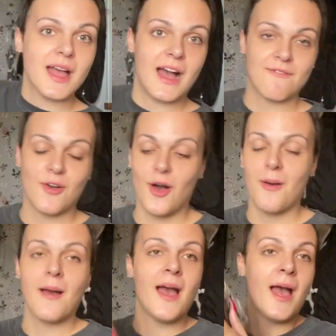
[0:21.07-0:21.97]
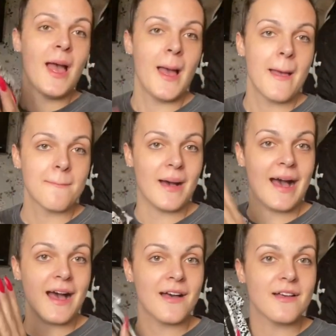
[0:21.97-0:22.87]
I've got
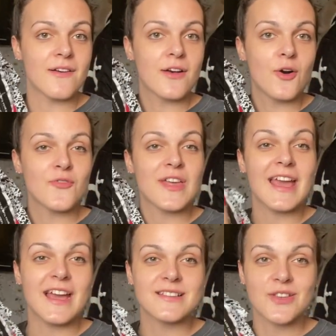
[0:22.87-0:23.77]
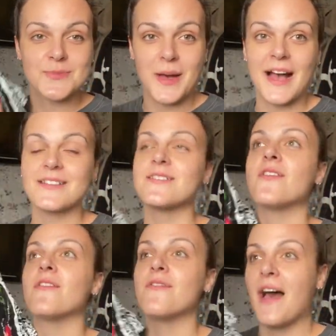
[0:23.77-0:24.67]
my other ASOS
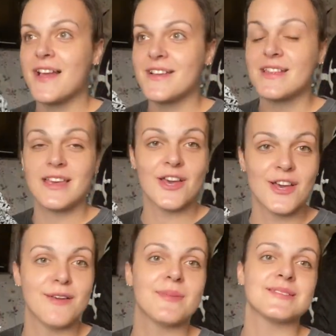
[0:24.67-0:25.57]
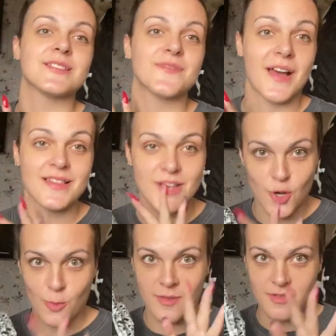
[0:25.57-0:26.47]
parcel. Finally, Hermes is finally
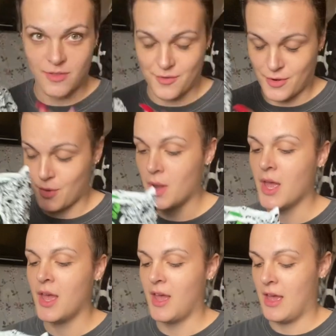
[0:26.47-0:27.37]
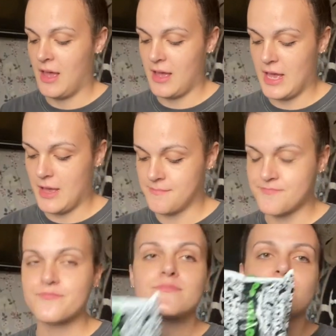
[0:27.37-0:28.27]
coming through.
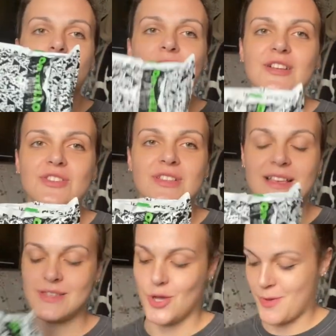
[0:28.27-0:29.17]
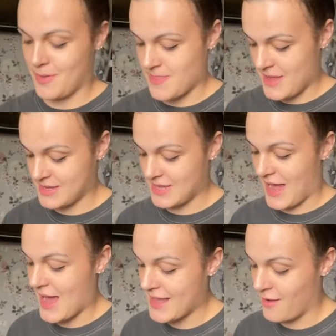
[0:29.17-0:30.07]
So let's open this.
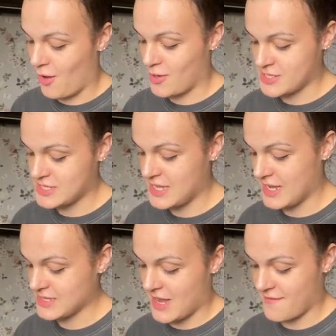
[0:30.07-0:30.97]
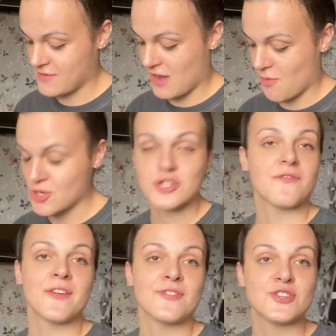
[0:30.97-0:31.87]
I ordered this after I watched
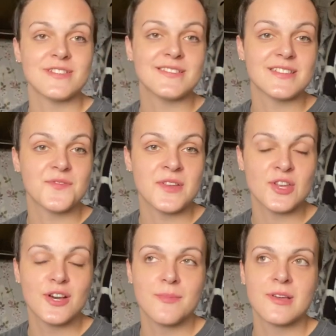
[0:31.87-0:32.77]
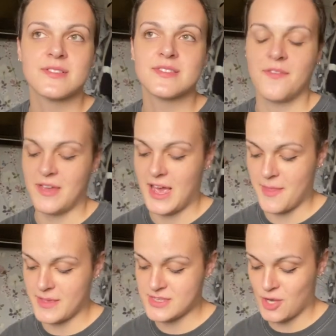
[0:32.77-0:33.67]
Sophia and Chintz's video because Sophia had
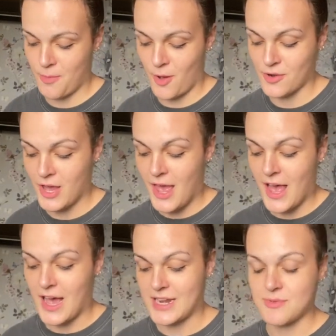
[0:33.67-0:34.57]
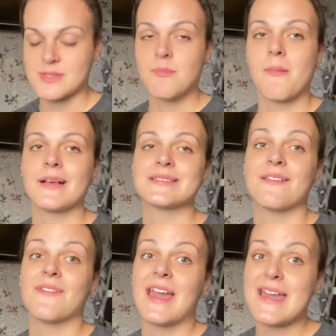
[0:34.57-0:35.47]
this top on and it was in my basket
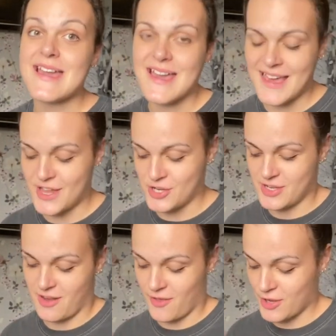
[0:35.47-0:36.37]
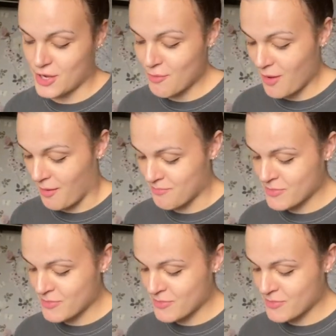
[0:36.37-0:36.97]
ages, and I thought, you know what,